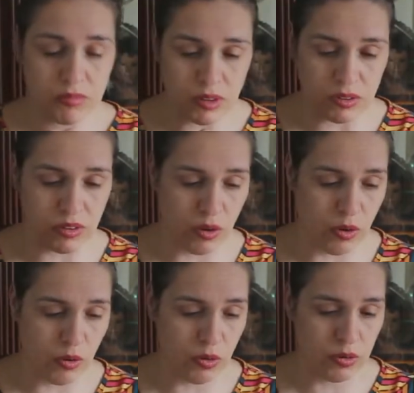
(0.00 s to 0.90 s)

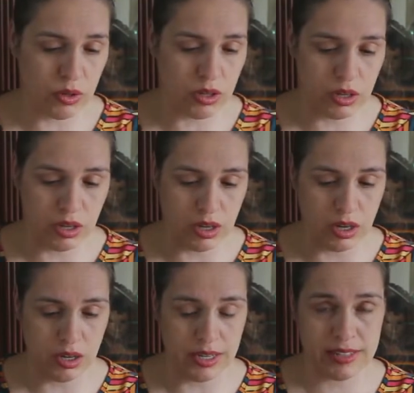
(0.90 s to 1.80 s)
so
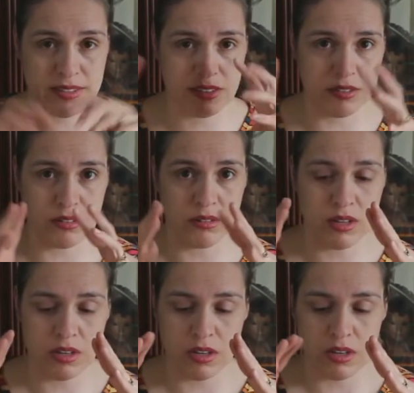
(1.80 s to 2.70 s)
it still
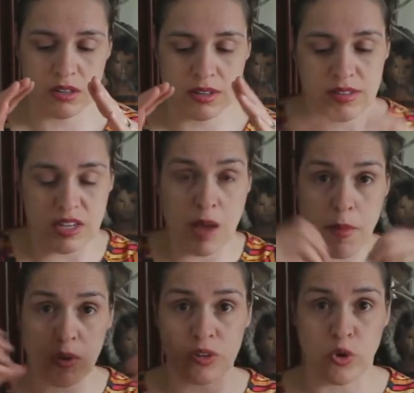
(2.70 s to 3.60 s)
doesn't come
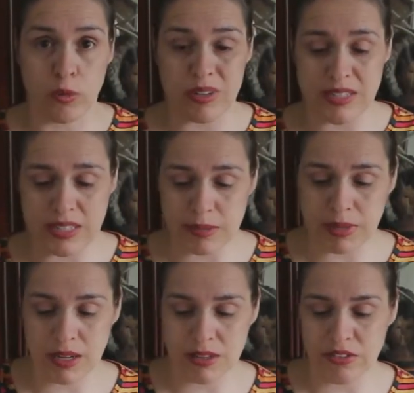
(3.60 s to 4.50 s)
out of dormancy,
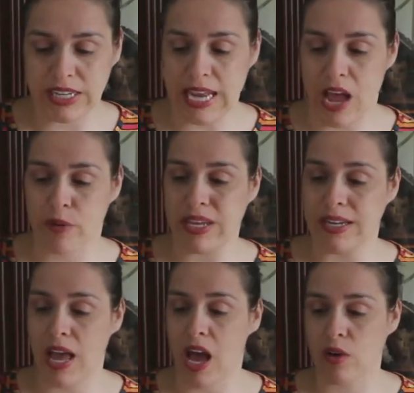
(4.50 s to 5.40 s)
because right now in
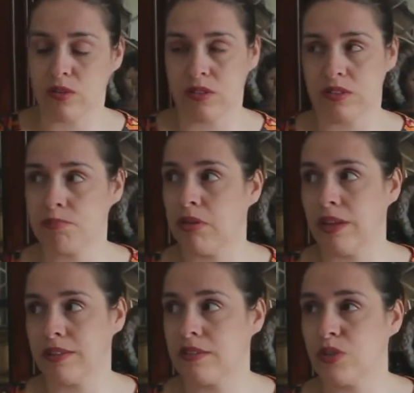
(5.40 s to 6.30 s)
the house it's
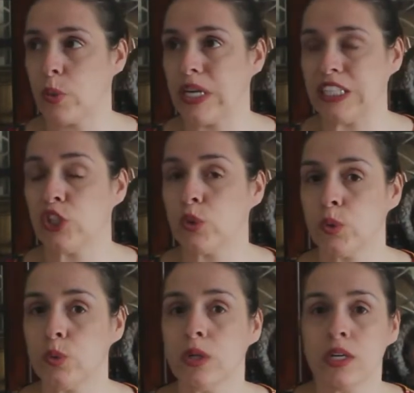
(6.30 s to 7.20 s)
plus
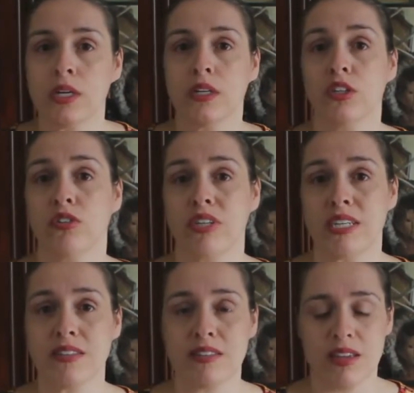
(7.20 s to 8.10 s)
22
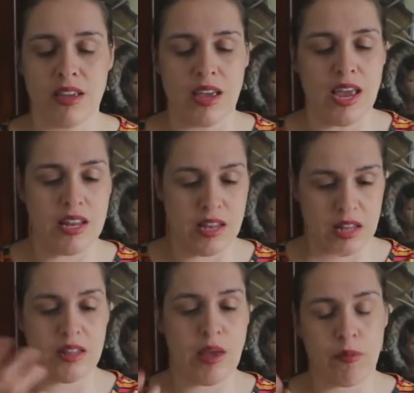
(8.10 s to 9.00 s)
degrees and
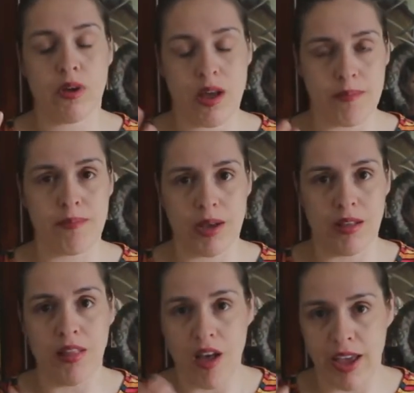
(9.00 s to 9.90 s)
they will come
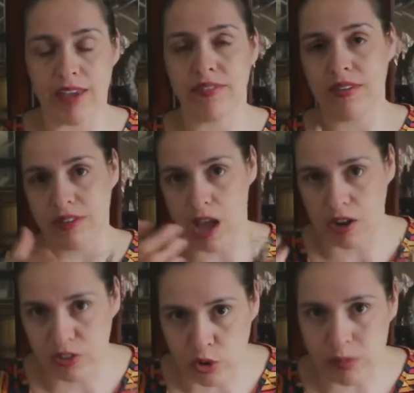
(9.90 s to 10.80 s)
alive and out
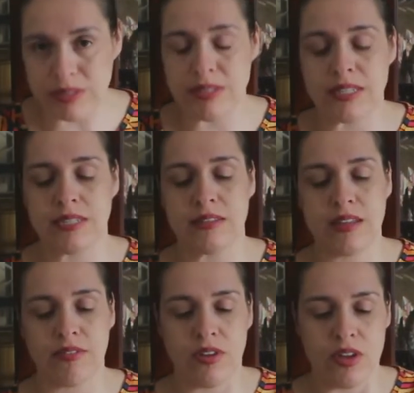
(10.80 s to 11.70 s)
of dormancy and
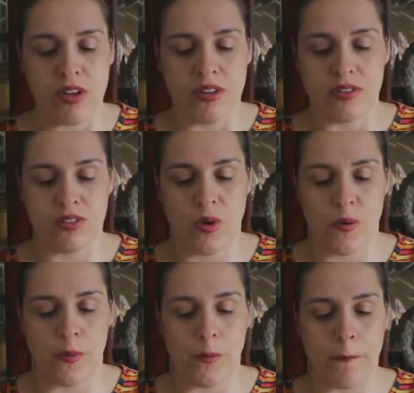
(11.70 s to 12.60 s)
stuff.
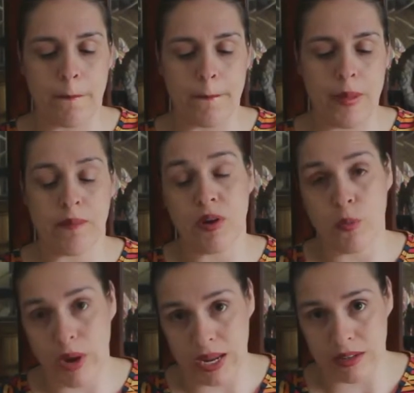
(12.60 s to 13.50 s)
So I'm gonna
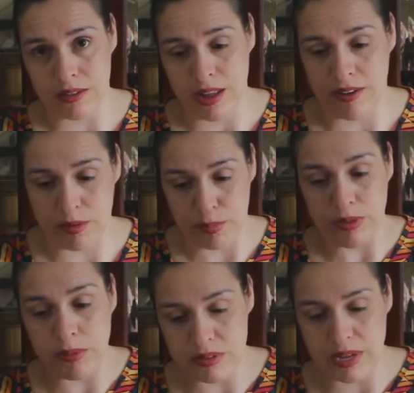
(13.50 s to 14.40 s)
wait. I'm gonna put
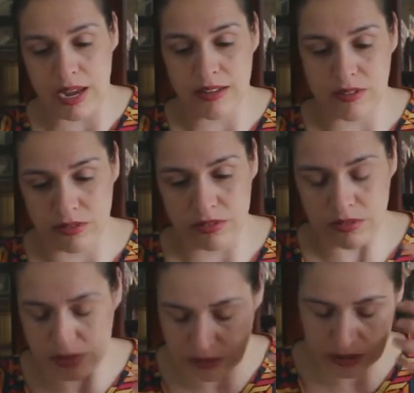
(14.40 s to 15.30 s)
them outside so
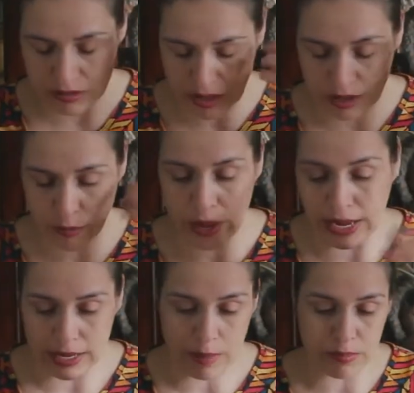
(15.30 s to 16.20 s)
it's not
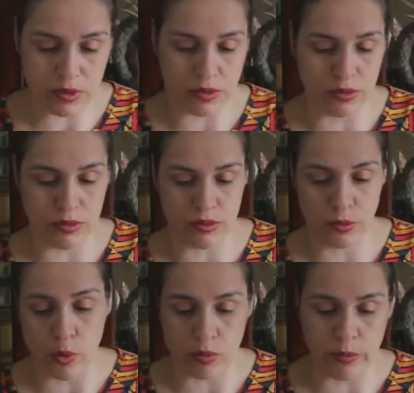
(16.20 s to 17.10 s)
waking up to the
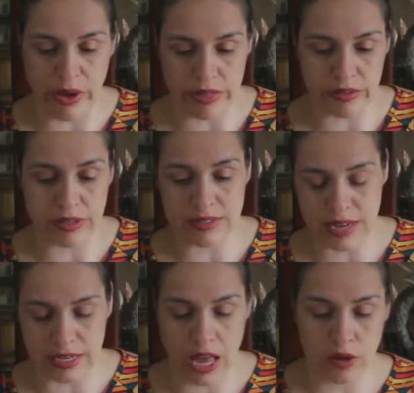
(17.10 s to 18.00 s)
warm weather
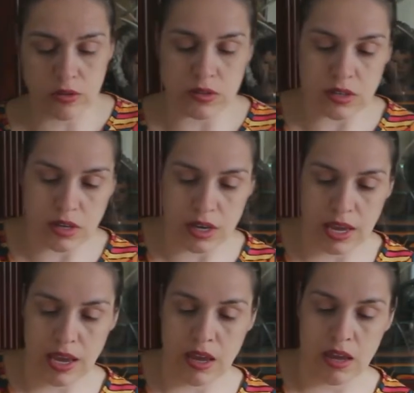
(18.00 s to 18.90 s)
inside the house.
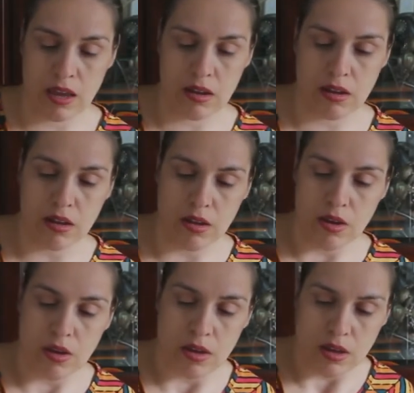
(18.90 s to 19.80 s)
And
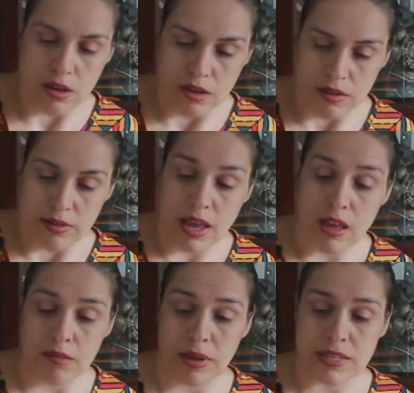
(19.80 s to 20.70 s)

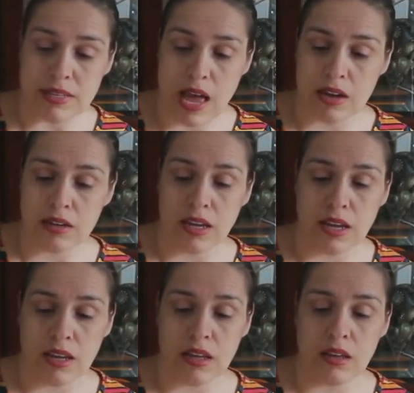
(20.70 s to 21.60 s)
yeah, by
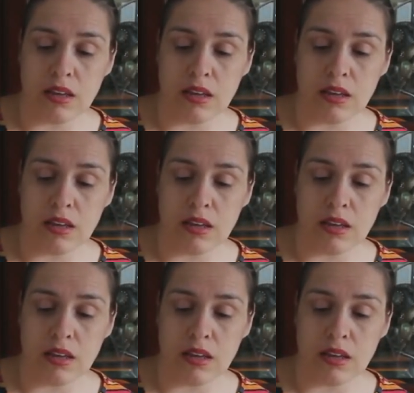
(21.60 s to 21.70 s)
Saturday